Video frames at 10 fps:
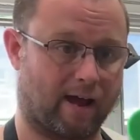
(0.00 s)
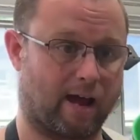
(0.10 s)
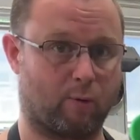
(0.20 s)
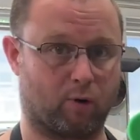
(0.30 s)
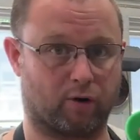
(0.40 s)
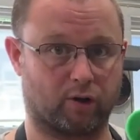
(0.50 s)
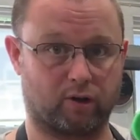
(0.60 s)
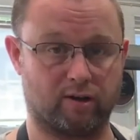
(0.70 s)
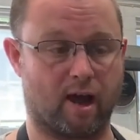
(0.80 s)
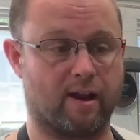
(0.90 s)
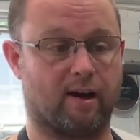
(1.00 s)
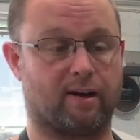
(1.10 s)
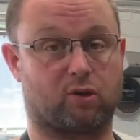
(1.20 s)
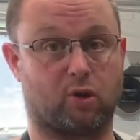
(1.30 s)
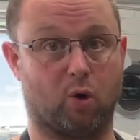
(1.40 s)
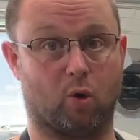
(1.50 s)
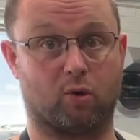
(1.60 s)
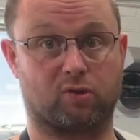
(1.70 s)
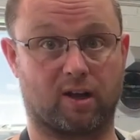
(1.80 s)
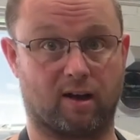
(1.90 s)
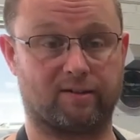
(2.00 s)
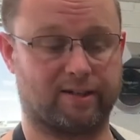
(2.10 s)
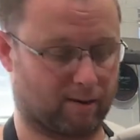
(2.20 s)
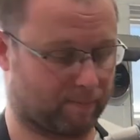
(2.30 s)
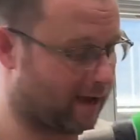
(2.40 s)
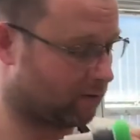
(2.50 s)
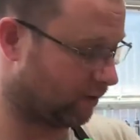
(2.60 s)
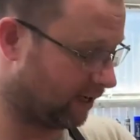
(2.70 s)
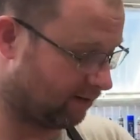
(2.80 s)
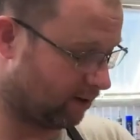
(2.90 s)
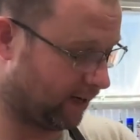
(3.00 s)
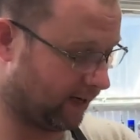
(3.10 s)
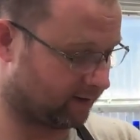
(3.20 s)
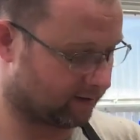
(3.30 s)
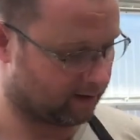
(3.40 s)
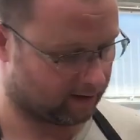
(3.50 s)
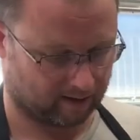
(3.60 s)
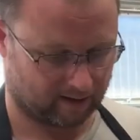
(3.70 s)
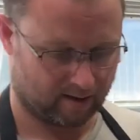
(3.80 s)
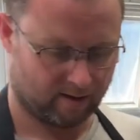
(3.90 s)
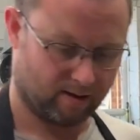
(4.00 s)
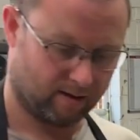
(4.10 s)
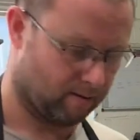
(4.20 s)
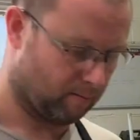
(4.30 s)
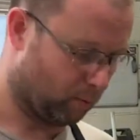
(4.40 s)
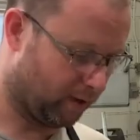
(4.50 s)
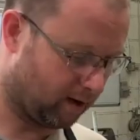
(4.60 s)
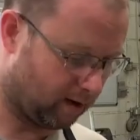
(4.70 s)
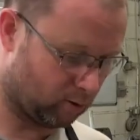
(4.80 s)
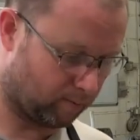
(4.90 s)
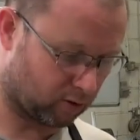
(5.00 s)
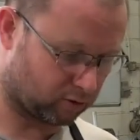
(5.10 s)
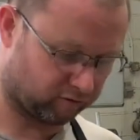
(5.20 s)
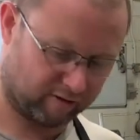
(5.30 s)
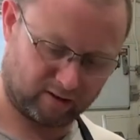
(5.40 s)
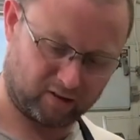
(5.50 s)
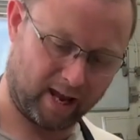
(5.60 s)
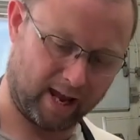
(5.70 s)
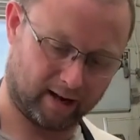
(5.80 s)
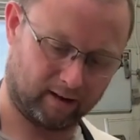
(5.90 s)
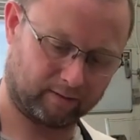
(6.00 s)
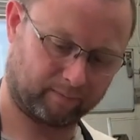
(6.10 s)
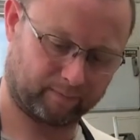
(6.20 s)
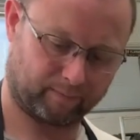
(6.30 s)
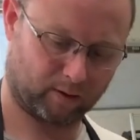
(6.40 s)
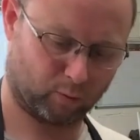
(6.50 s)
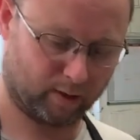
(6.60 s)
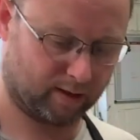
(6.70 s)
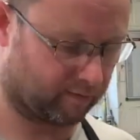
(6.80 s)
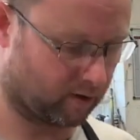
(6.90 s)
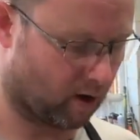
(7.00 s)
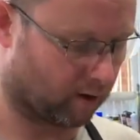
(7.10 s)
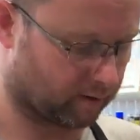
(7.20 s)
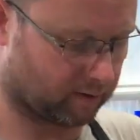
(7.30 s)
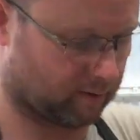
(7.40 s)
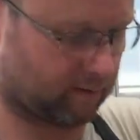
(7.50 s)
And we've got a nice coarse Cartec pad on here at the minute. But within our little box of tricks here, we have got